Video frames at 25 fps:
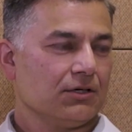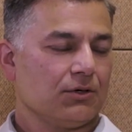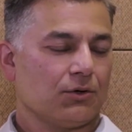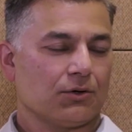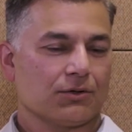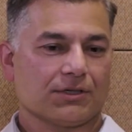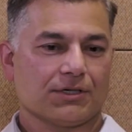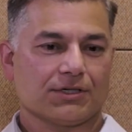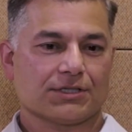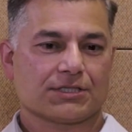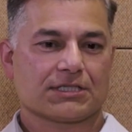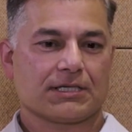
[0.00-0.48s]
or
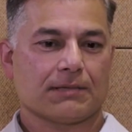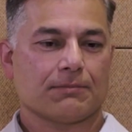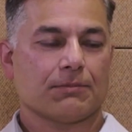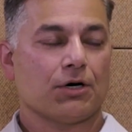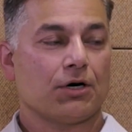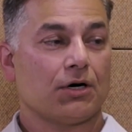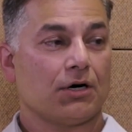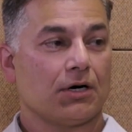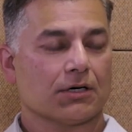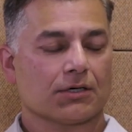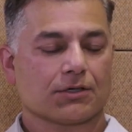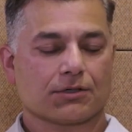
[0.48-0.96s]
there's some
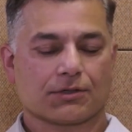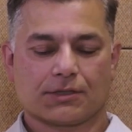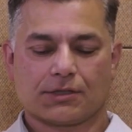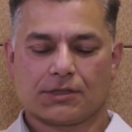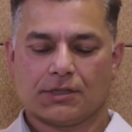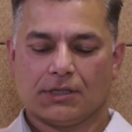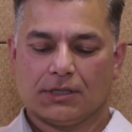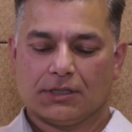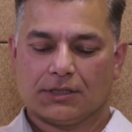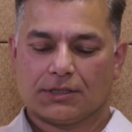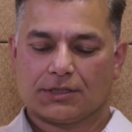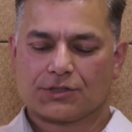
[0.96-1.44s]
hook or you
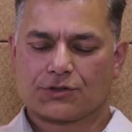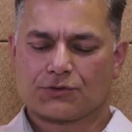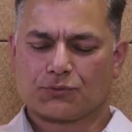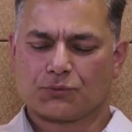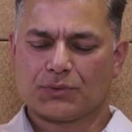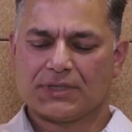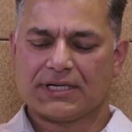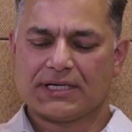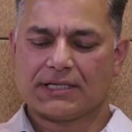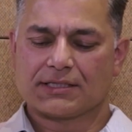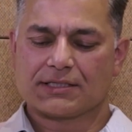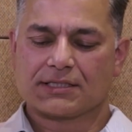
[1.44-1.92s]
just
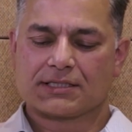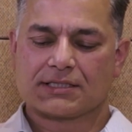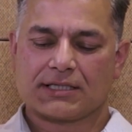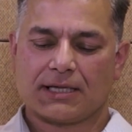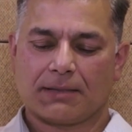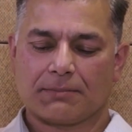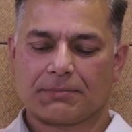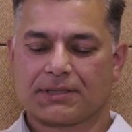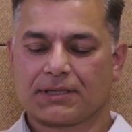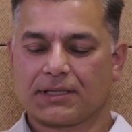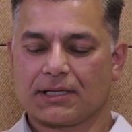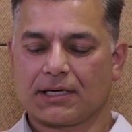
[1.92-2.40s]
read
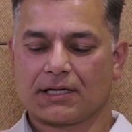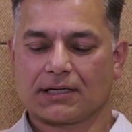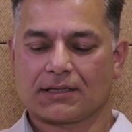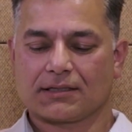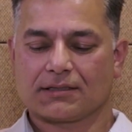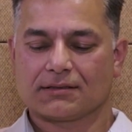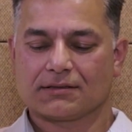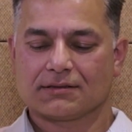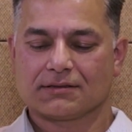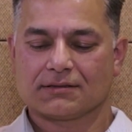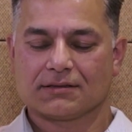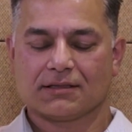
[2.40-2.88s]

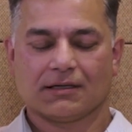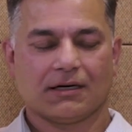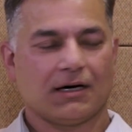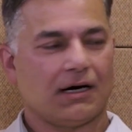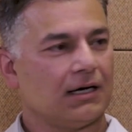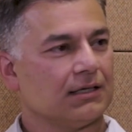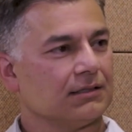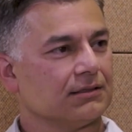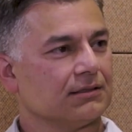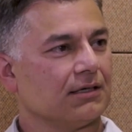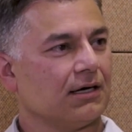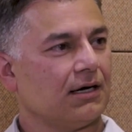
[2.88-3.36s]
something
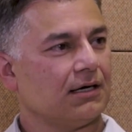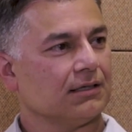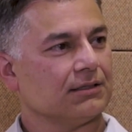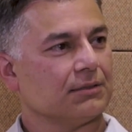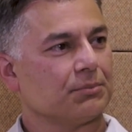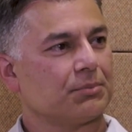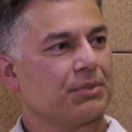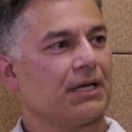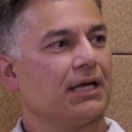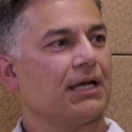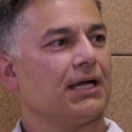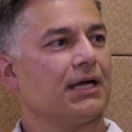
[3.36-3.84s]
on the
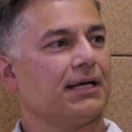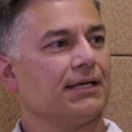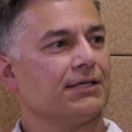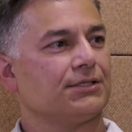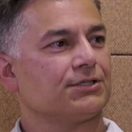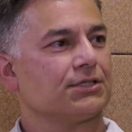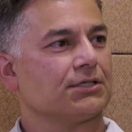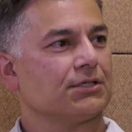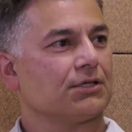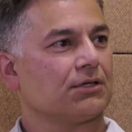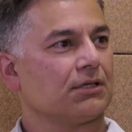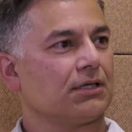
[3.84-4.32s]

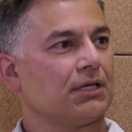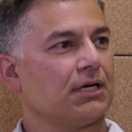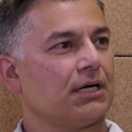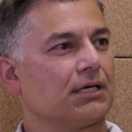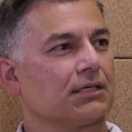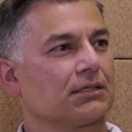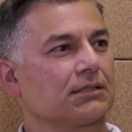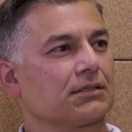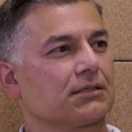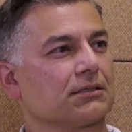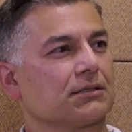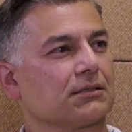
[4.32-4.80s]
page, and you're
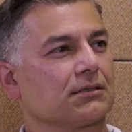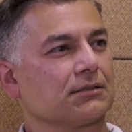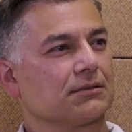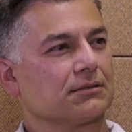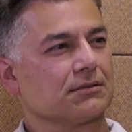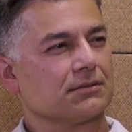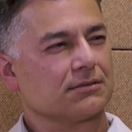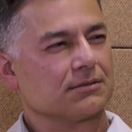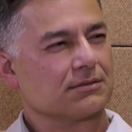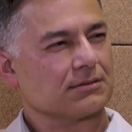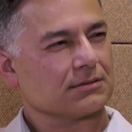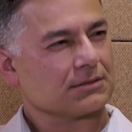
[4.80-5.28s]
like,
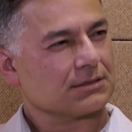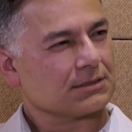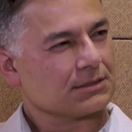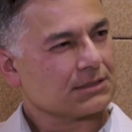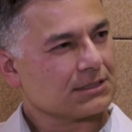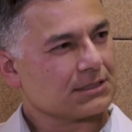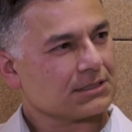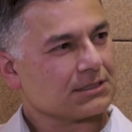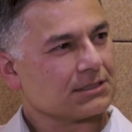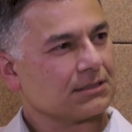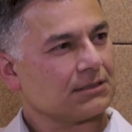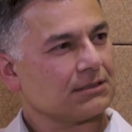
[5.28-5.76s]
it's
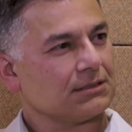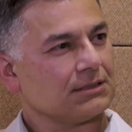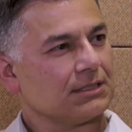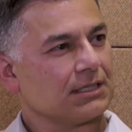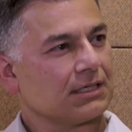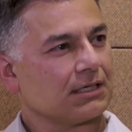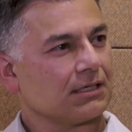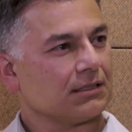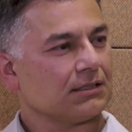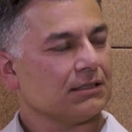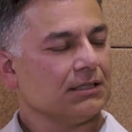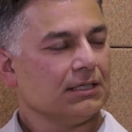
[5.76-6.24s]
just a
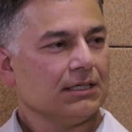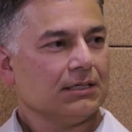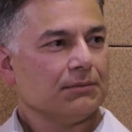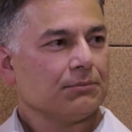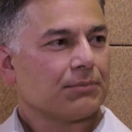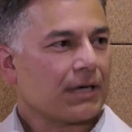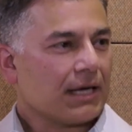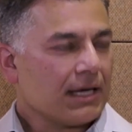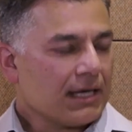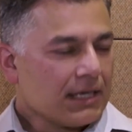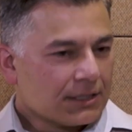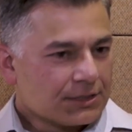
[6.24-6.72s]
little.
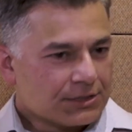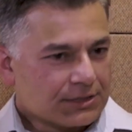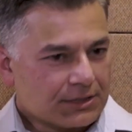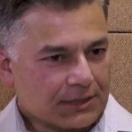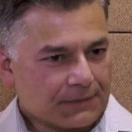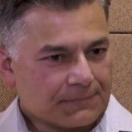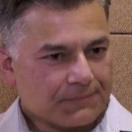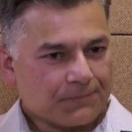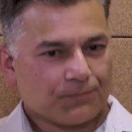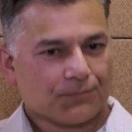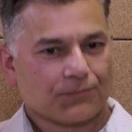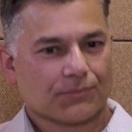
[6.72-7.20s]
But I
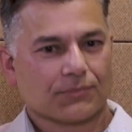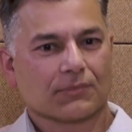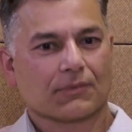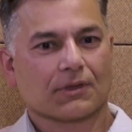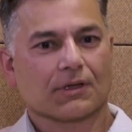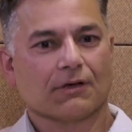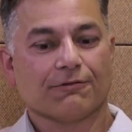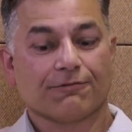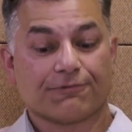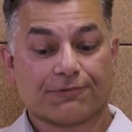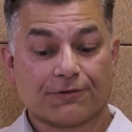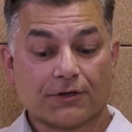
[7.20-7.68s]
actually,
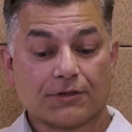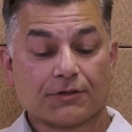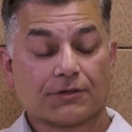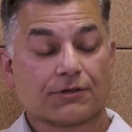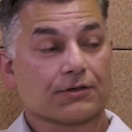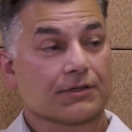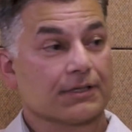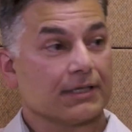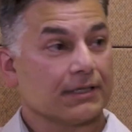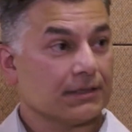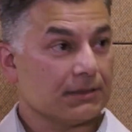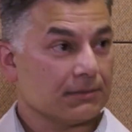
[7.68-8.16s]

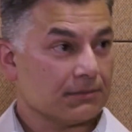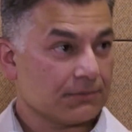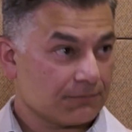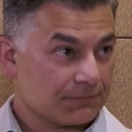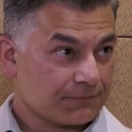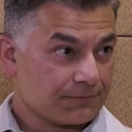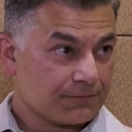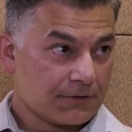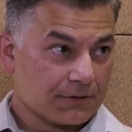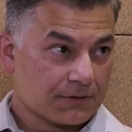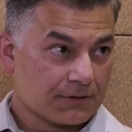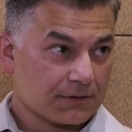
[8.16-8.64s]
further than
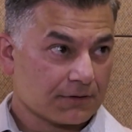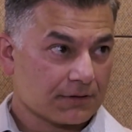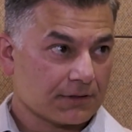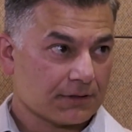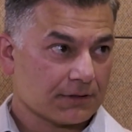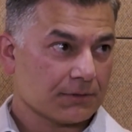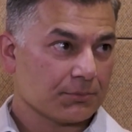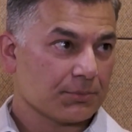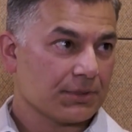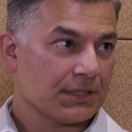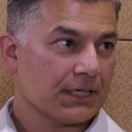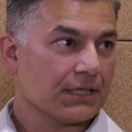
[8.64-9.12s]

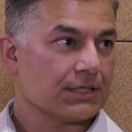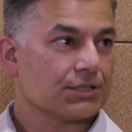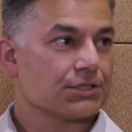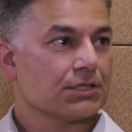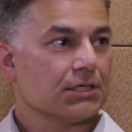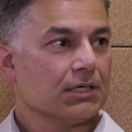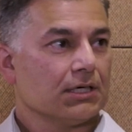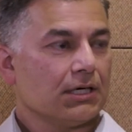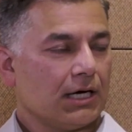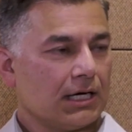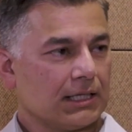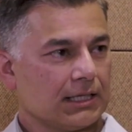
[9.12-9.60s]
the page,
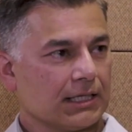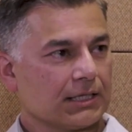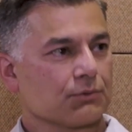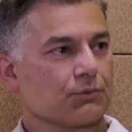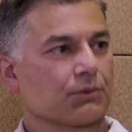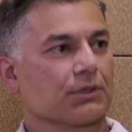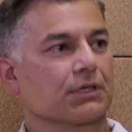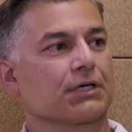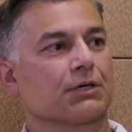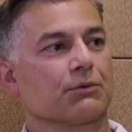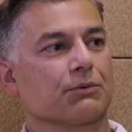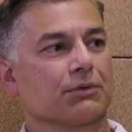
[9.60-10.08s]
I like
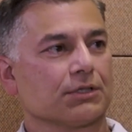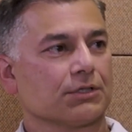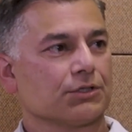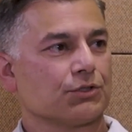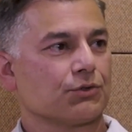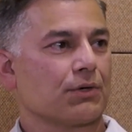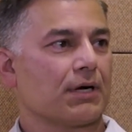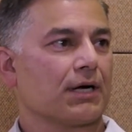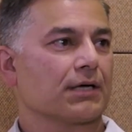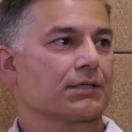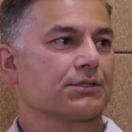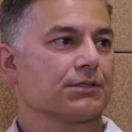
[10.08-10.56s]
working with a
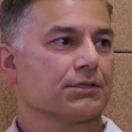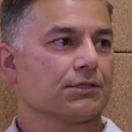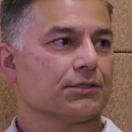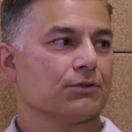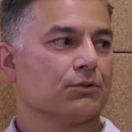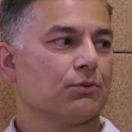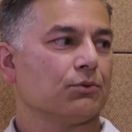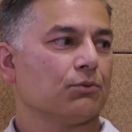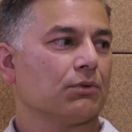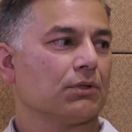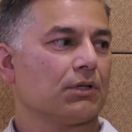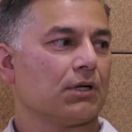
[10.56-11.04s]
director
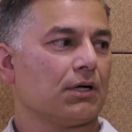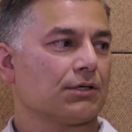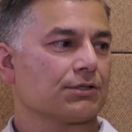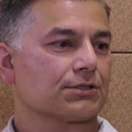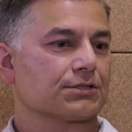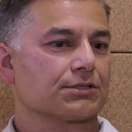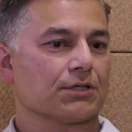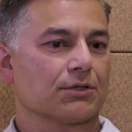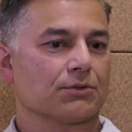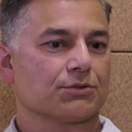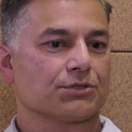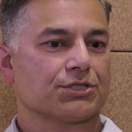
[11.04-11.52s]
who will
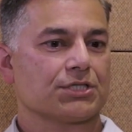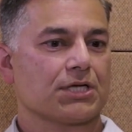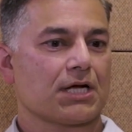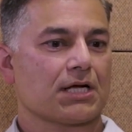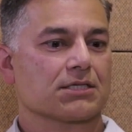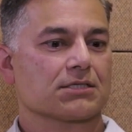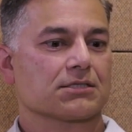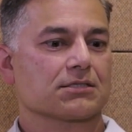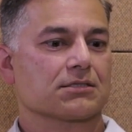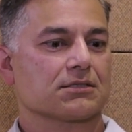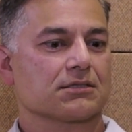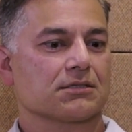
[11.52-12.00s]
also
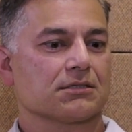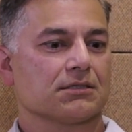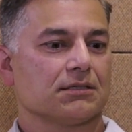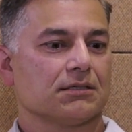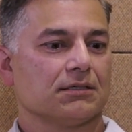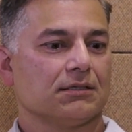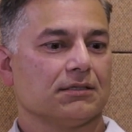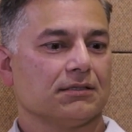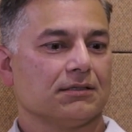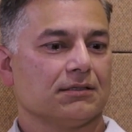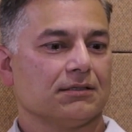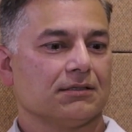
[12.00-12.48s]
just,
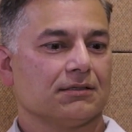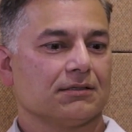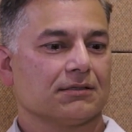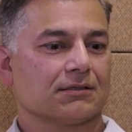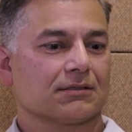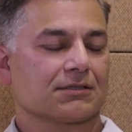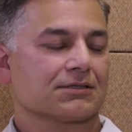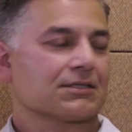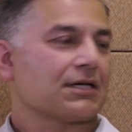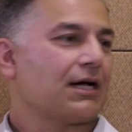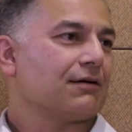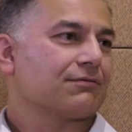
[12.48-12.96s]

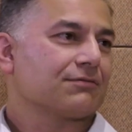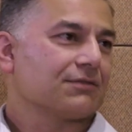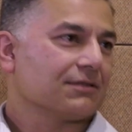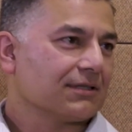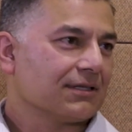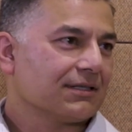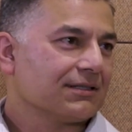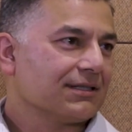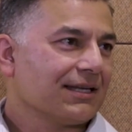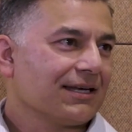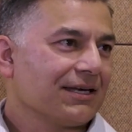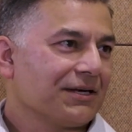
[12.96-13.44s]
because often
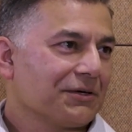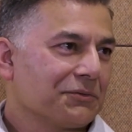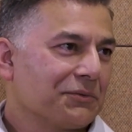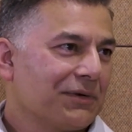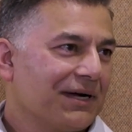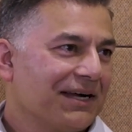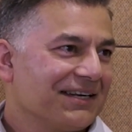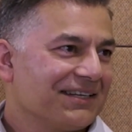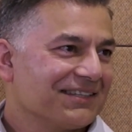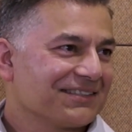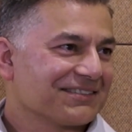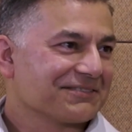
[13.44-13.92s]
they didn't
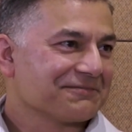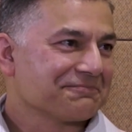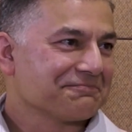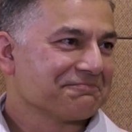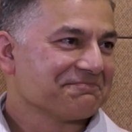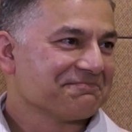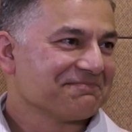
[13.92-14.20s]
write it,